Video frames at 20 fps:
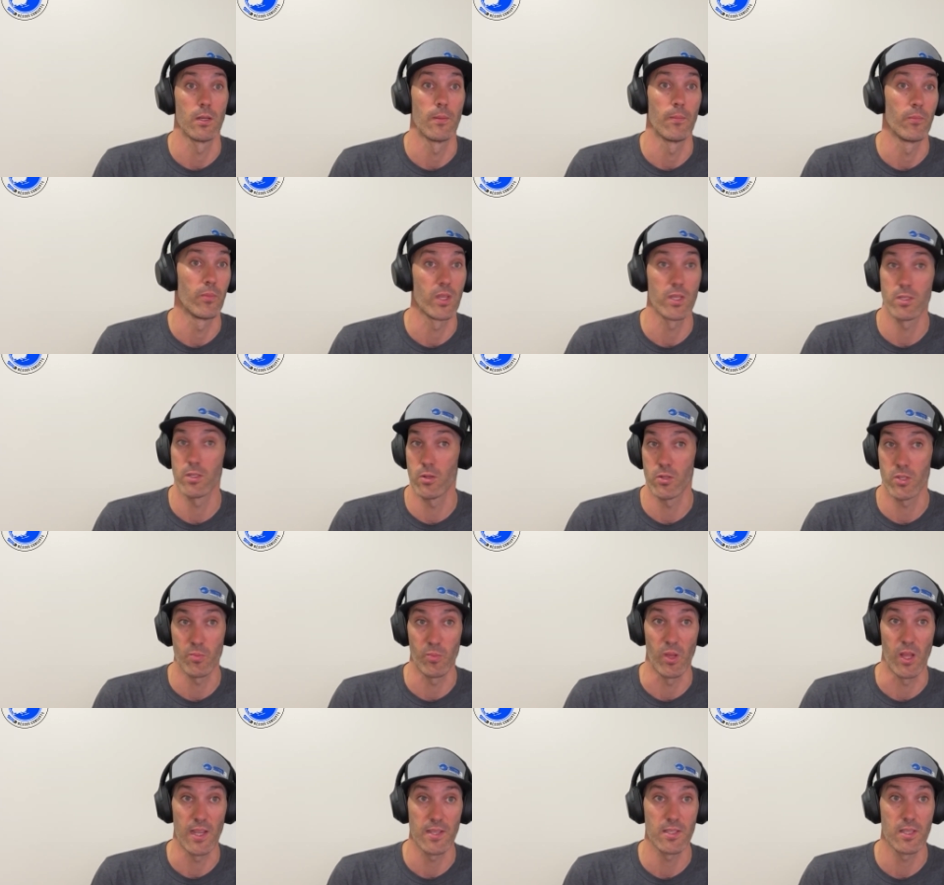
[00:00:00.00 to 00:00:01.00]
There's no
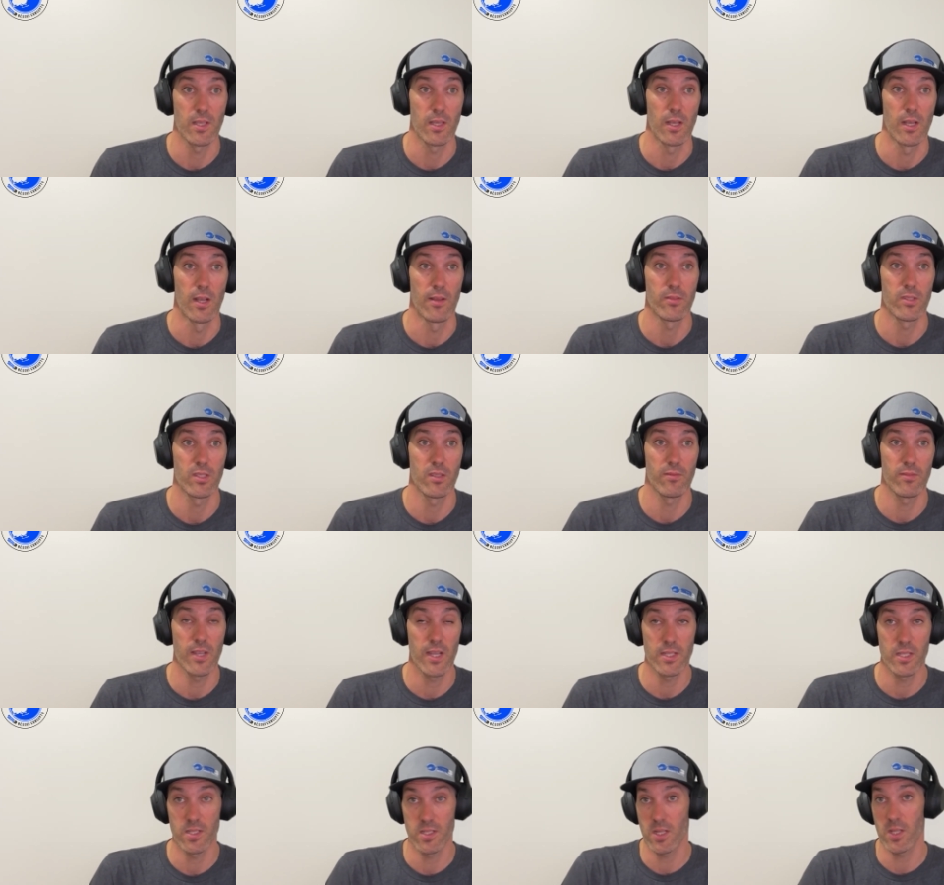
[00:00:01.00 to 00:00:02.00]
splicing after the fact.
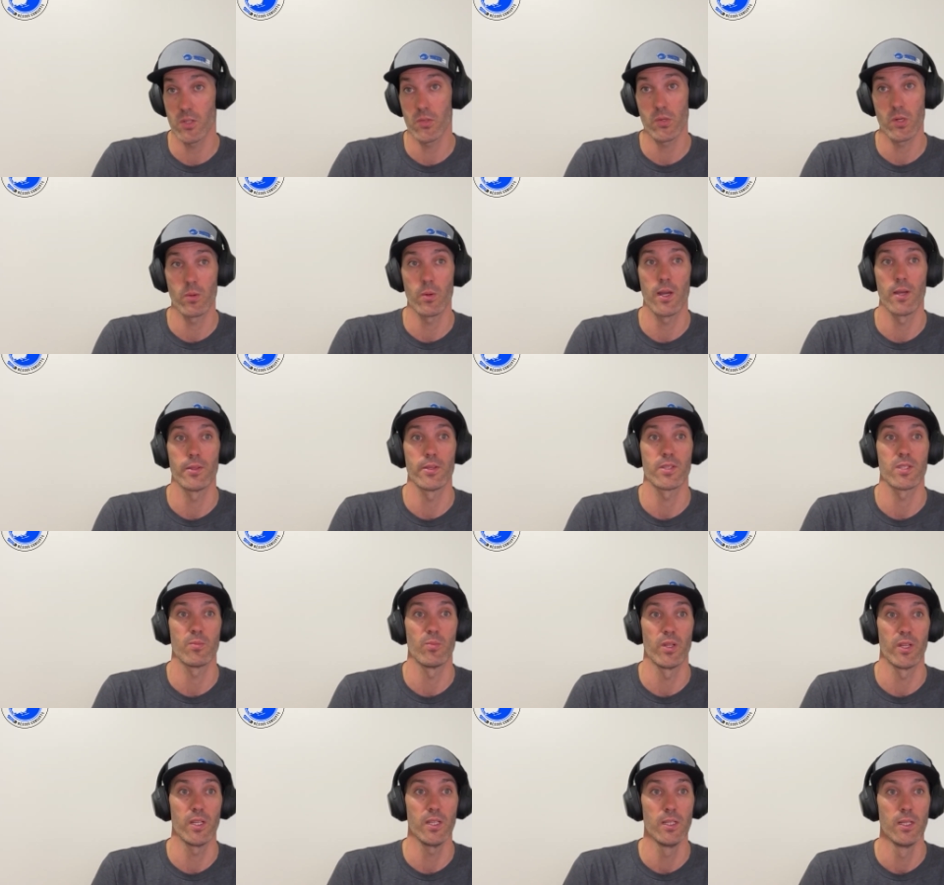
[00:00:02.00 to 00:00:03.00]
It does require the
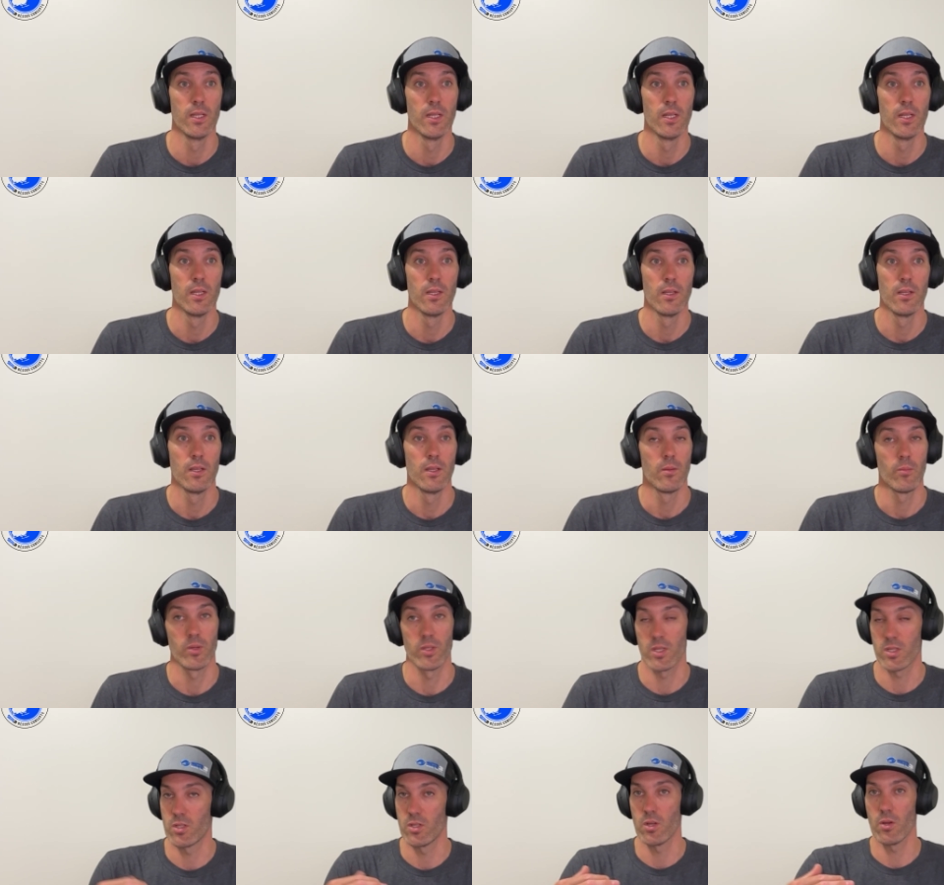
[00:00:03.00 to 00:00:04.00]
splitter, but
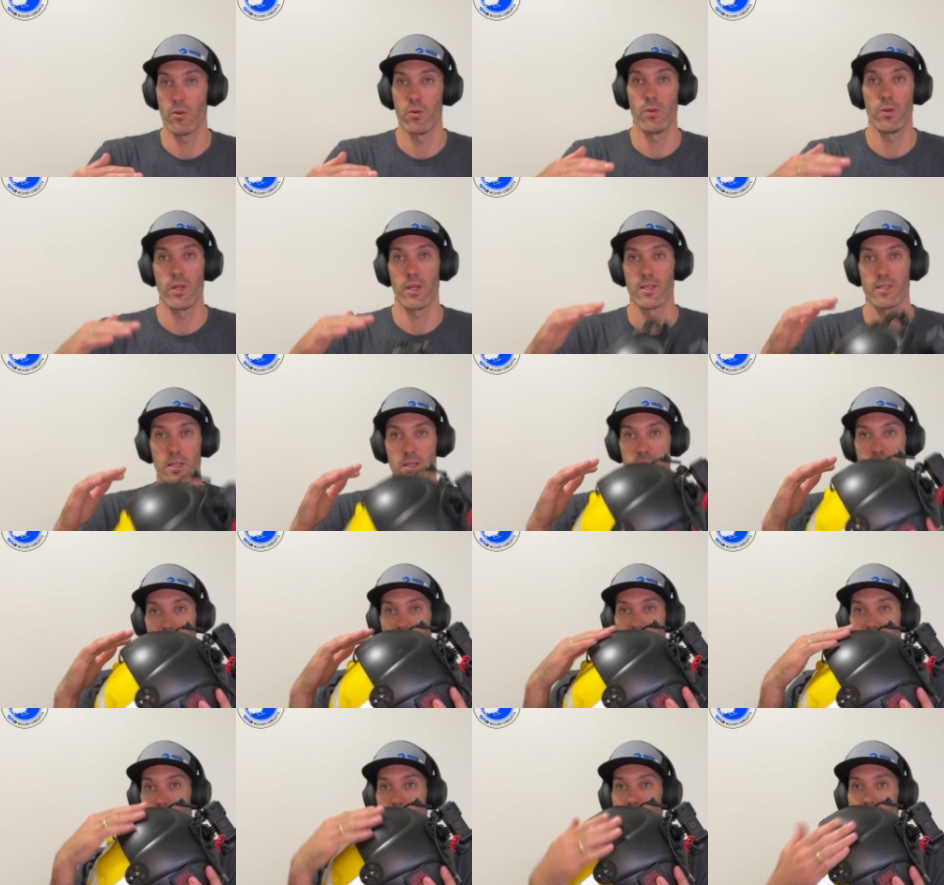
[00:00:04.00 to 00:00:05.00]
there's no excessive
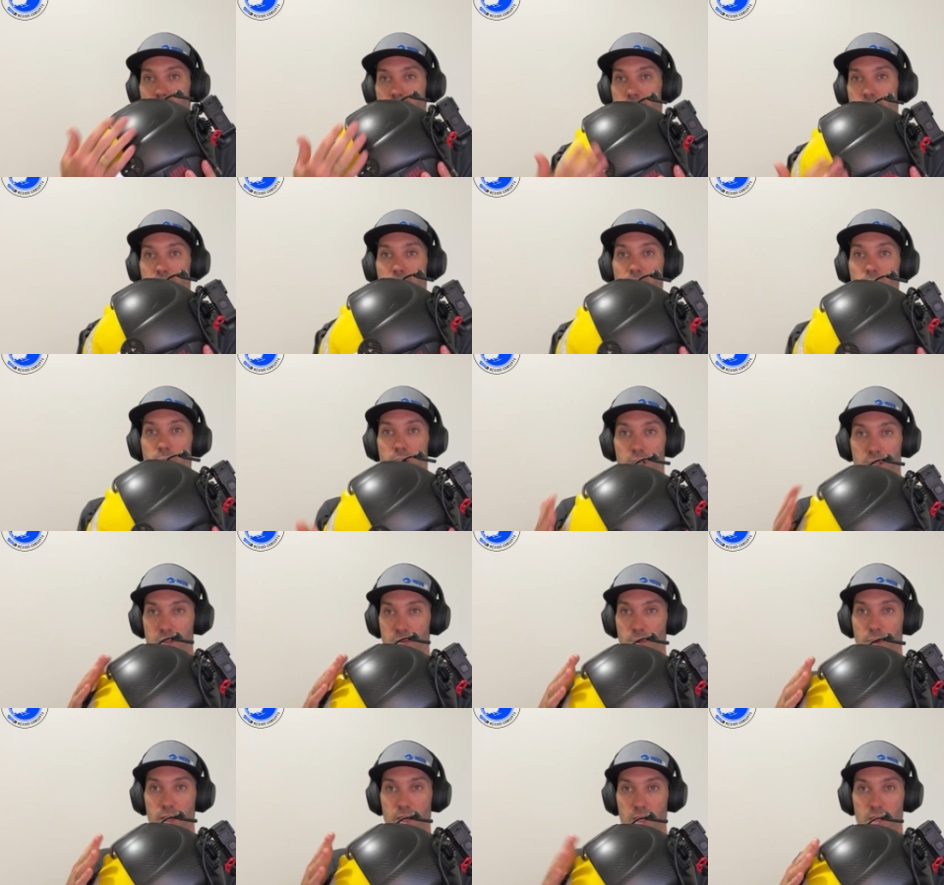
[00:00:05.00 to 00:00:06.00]
cables on your helmet. It's
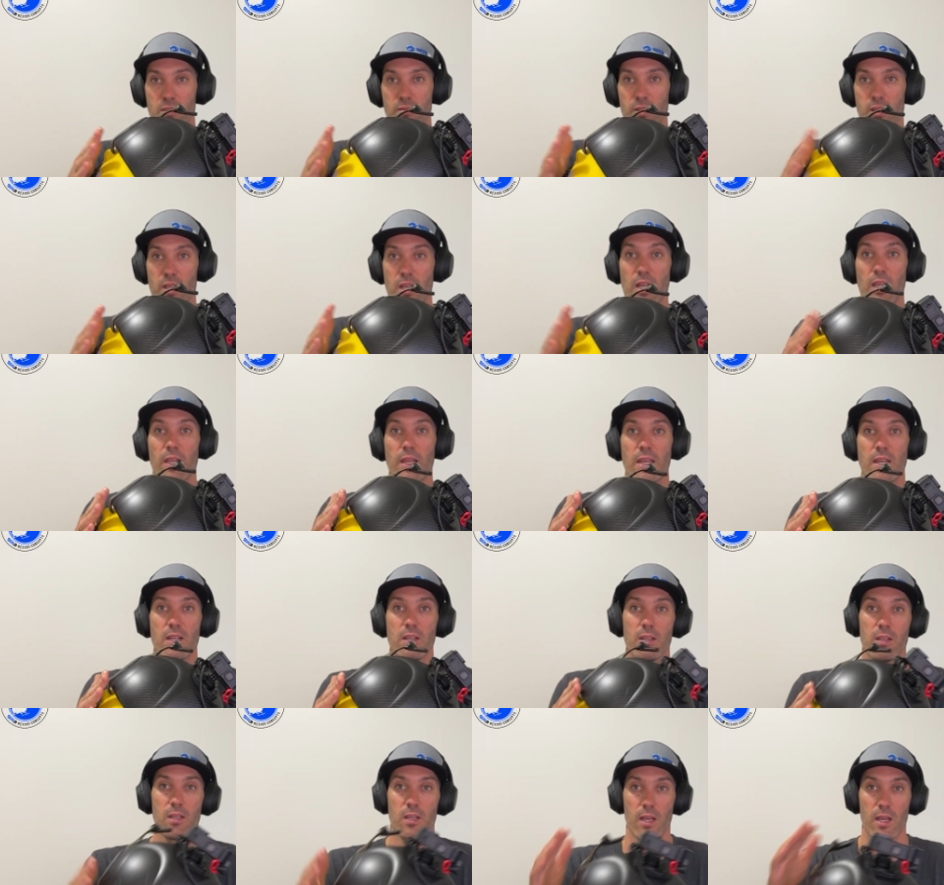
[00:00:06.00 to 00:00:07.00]
fairly clean,
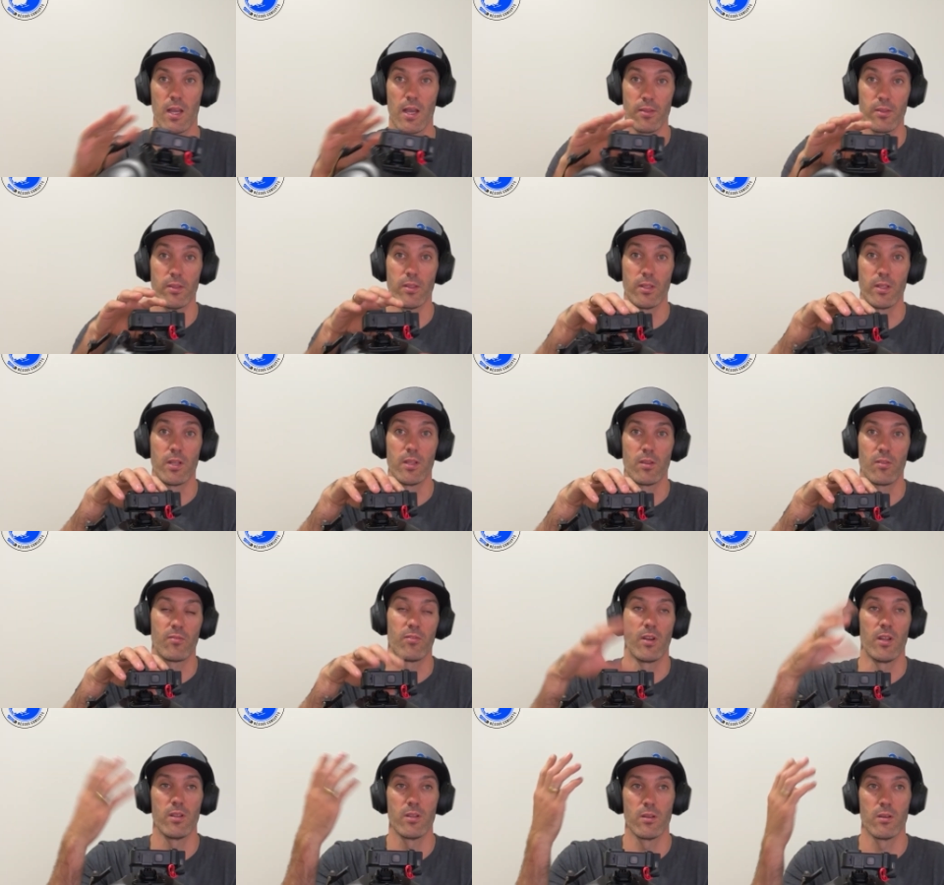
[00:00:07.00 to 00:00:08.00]
other than at the
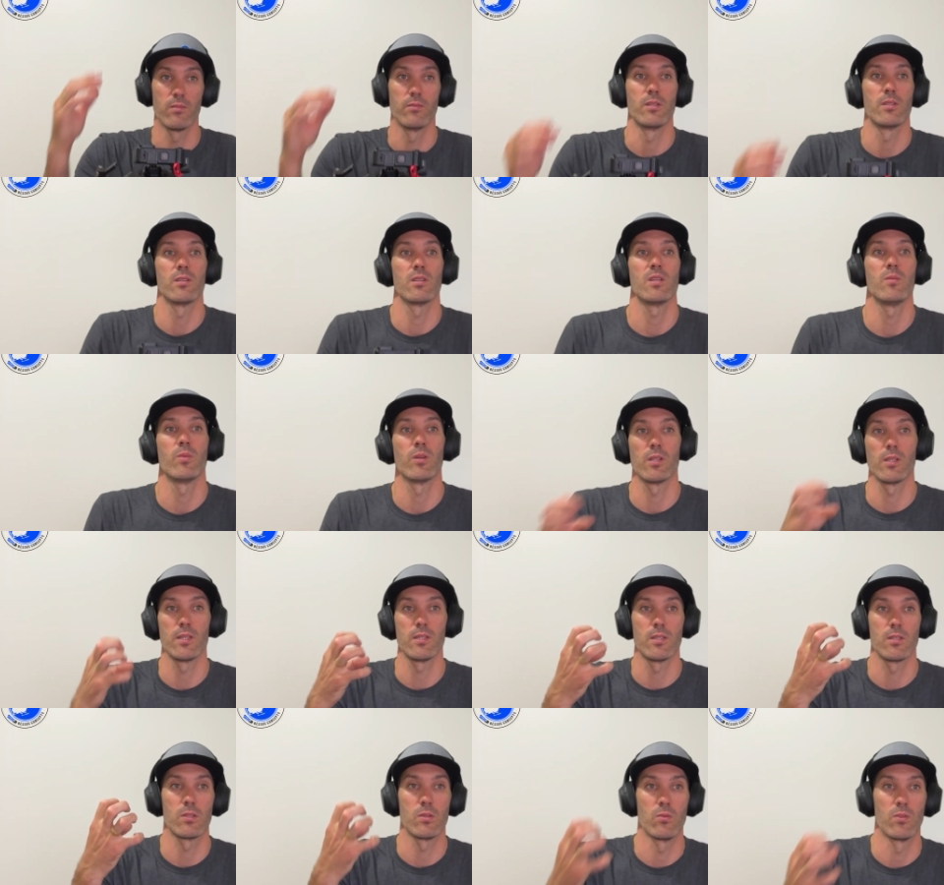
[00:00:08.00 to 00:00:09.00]
front, obviously, but at least
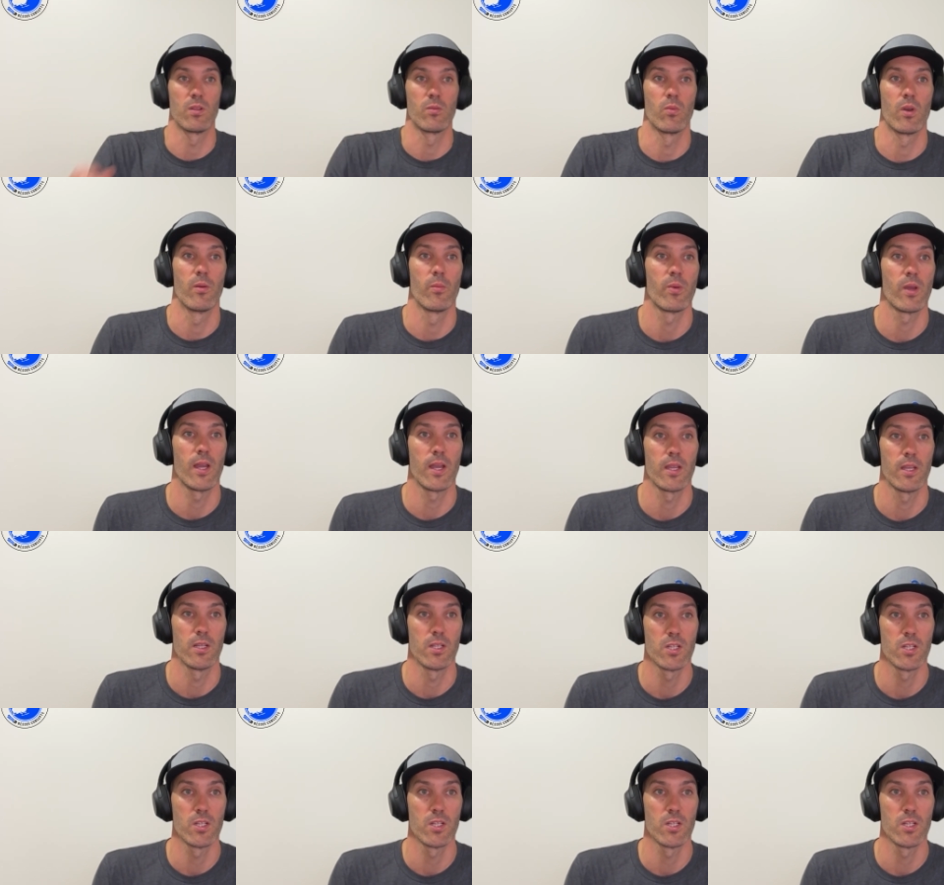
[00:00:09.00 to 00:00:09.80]
it's all in one package.